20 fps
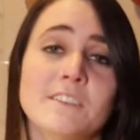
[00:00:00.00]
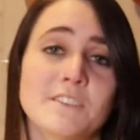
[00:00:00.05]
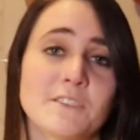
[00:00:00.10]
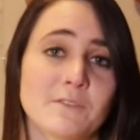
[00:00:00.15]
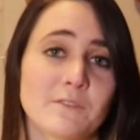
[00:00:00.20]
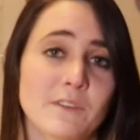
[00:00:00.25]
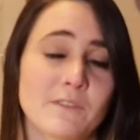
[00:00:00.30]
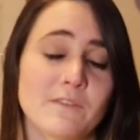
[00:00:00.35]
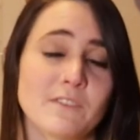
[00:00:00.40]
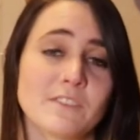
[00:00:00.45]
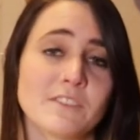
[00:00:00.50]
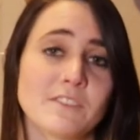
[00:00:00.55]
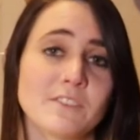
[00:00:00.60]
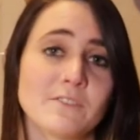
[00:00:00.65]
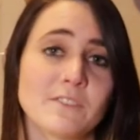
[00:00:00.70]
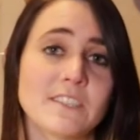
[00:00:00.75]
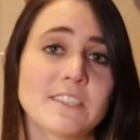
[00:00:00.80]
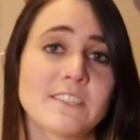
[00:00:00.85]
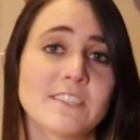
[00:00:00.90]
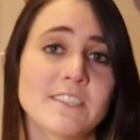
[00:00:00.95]
So our first
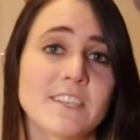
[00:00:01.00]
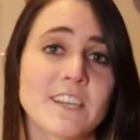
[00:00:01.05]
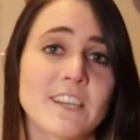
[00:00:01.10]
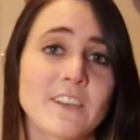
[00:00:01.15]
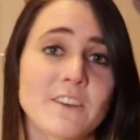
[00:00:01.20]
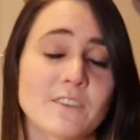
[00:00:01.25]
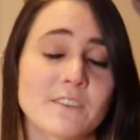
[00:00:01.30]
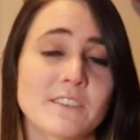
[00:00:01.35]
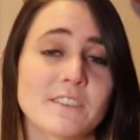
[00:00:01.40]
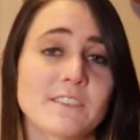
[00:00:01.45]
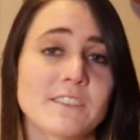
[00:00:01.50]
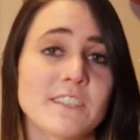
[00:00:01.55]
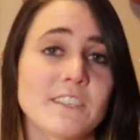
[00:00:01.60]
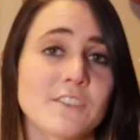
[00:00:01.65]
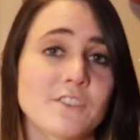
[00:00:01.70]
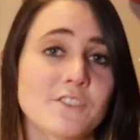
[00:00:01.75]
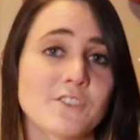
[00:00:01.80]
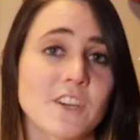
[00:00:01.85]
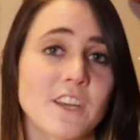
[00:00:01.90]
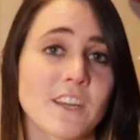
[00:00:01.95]
note is C on the C
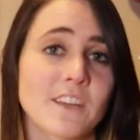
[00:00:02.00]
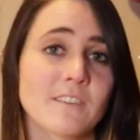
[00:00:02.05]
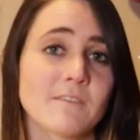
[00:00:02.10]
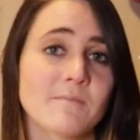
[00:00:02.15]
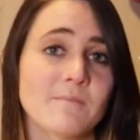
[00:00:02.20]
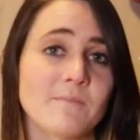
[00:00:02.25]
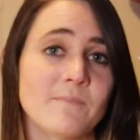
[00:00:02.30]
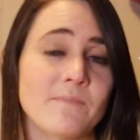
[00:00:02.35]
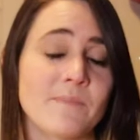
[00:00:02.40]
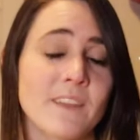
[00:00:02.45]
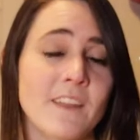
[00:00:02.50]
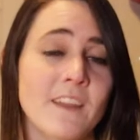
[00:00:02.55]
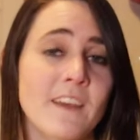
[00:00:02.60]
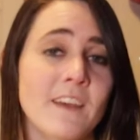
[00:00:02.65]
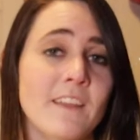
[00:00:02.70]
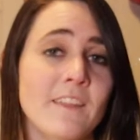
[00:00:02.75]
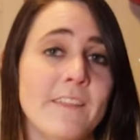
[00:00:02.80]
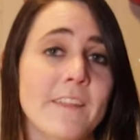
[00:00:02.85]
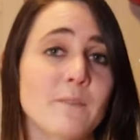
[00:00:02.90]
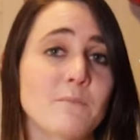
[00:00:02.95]

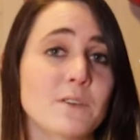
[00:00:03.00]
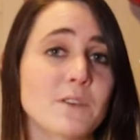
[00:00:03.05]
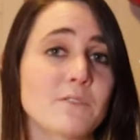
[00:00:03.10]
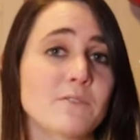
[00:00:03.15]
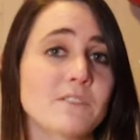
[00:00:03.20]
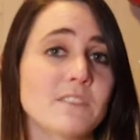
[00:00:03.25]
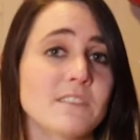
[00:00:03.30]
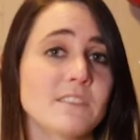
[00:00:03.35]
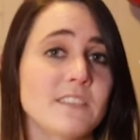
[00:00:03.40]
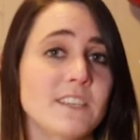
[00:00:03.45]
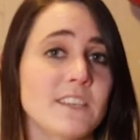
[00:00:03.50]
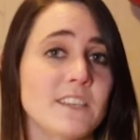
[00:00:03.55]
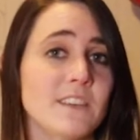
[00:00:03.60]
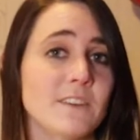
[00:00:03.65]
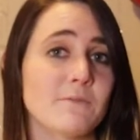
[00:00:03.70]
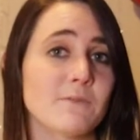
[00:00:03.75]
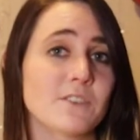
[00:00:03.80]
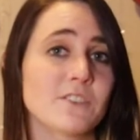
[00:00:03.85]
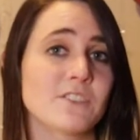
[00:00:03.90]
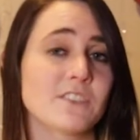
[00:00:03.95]
string, then we go to D,
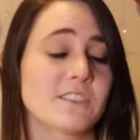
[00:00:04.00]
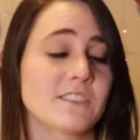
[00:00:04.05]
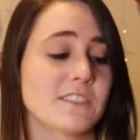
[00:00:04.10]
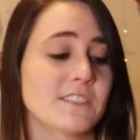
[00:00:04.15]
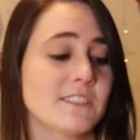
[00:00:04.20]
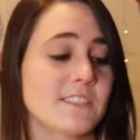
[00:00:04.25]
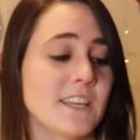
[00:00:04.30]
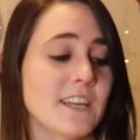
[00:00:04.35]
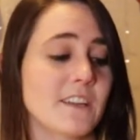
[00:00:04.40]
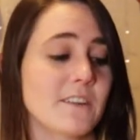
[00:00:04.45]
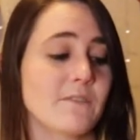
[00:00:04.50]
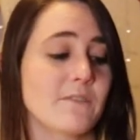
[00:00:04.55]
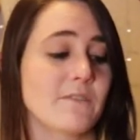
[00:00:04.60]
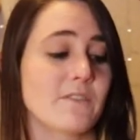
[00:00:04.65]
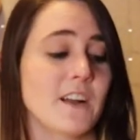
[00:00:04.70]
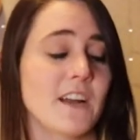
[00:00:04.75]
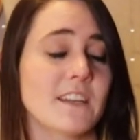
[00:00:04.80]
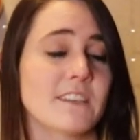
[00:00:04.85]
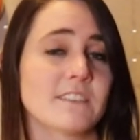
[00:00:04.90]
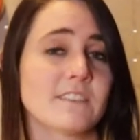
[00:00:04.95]
which is the 2nd
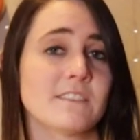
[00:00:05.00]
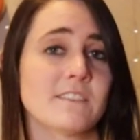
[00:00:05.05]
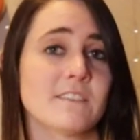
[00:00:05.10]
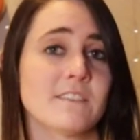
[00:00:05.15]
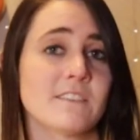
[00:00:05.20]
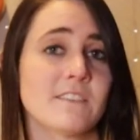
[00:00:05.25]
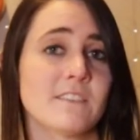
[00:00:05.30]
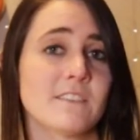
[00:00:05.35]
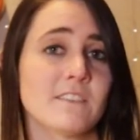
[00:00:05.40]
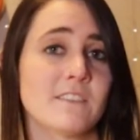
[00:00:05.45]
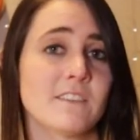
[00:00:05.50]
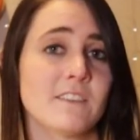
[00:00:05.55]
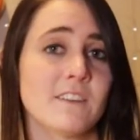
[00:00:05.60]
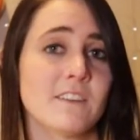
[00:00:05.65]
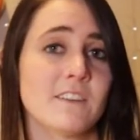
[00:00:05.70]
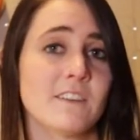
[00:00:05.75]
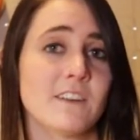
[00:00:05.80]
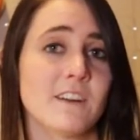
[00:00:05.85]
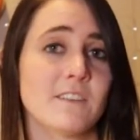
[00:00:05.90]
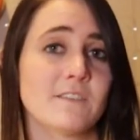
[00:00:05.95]
fret
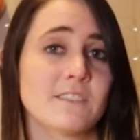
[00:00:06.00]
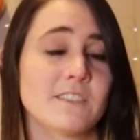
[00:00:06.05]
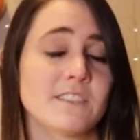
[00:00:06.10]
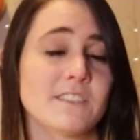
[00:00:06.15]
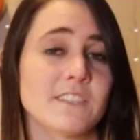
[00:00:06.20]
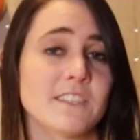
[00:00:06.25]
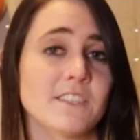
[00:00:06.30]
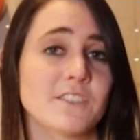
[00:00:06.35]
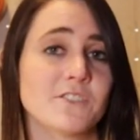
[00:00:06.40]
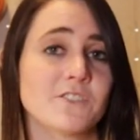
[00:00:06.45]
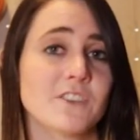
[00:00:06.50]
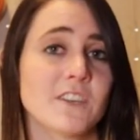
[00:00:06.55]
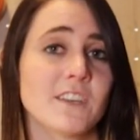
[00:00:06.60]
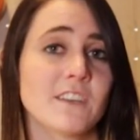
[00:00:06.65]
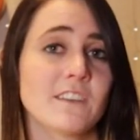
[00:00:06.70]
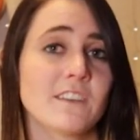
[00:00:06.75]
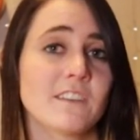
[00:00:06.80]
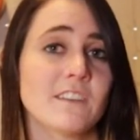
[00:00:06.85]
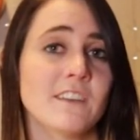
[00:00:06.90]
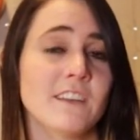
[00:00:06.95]
of the C
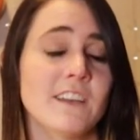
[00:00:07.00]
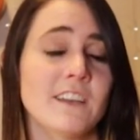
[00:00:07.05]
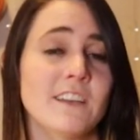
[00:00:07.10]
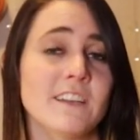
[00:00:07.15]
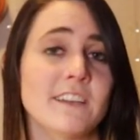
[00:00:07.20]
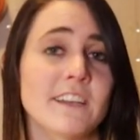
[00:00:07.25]
string.